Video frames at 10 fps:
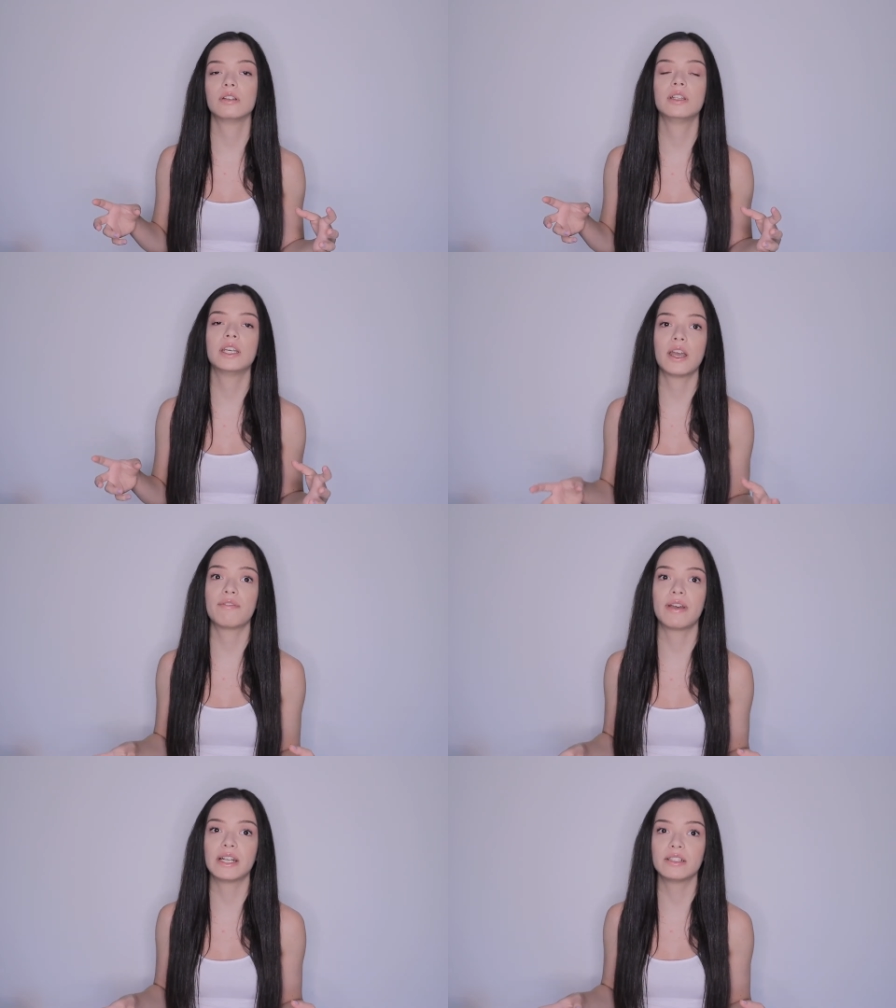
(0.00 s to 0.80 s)
the
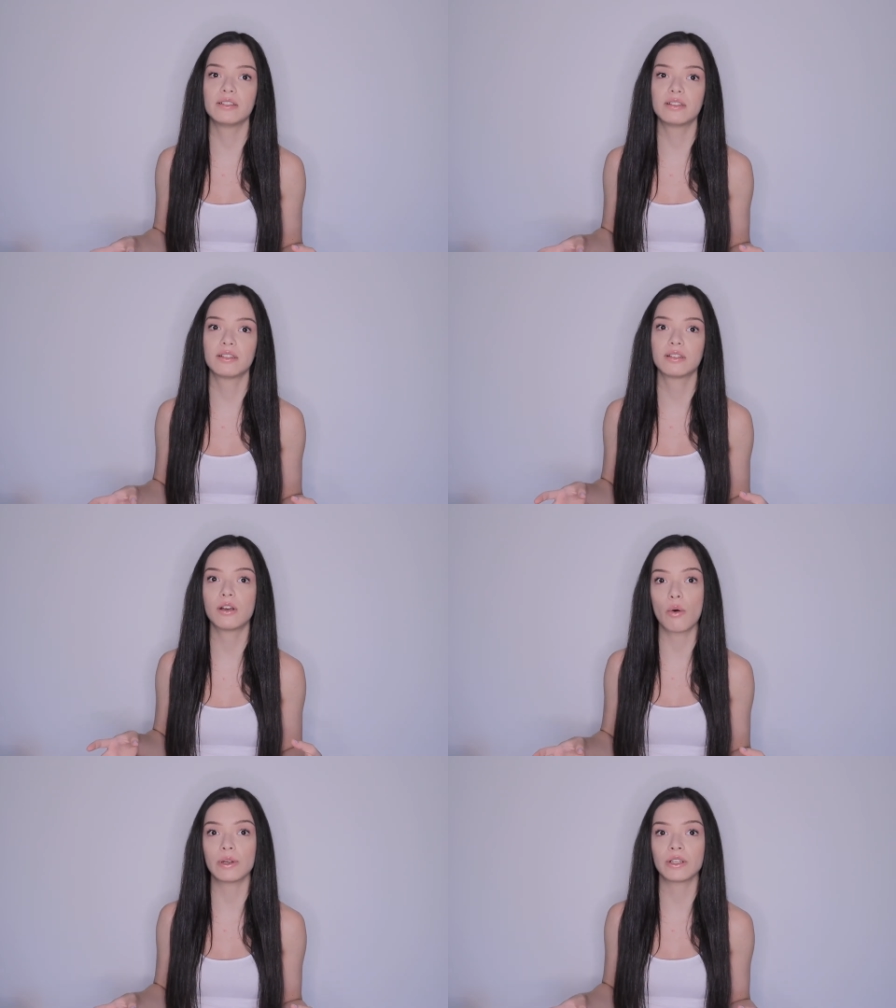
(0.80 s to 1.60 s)
events
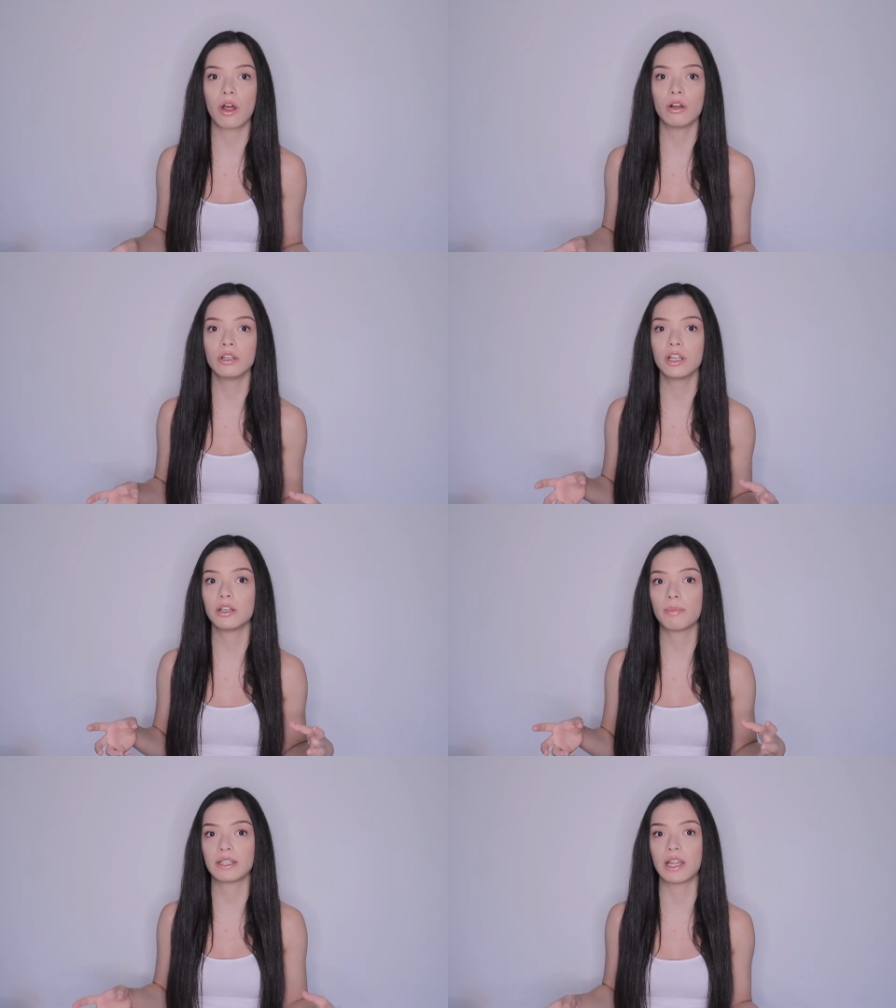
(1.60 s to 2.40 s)
going on
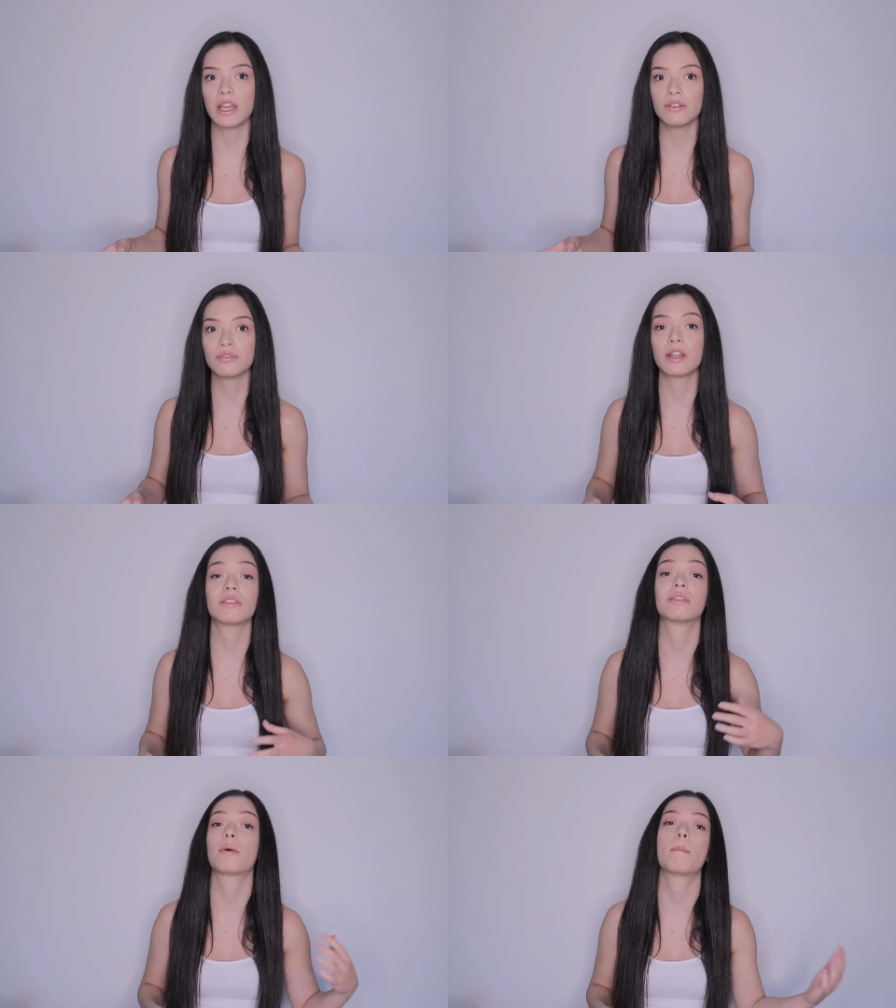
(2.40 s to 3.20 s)
in my life
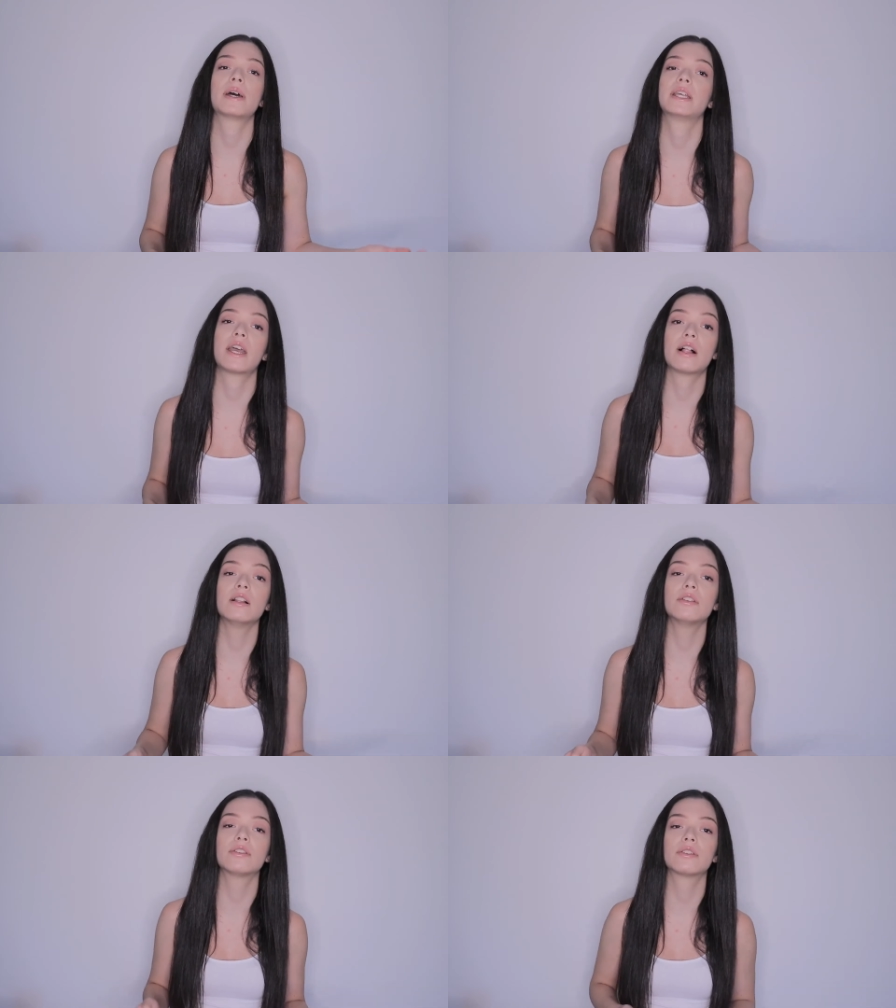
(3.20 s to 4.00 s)
than somebody
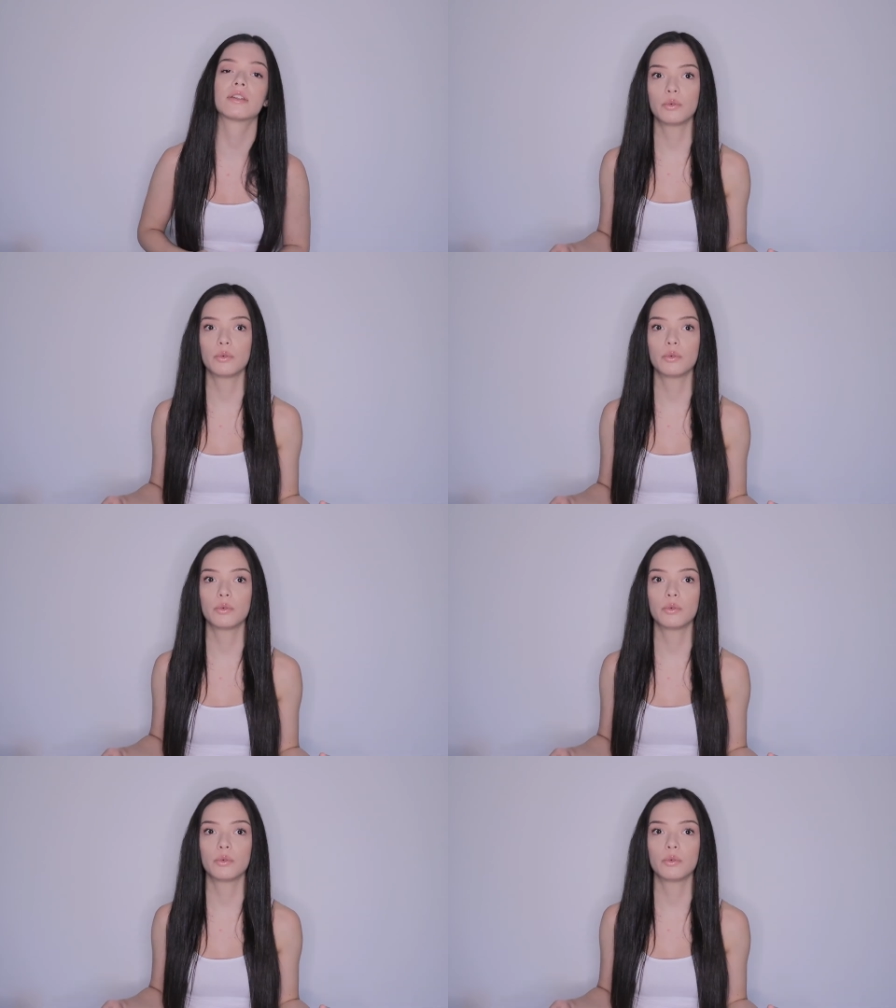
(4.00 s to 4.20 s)
else,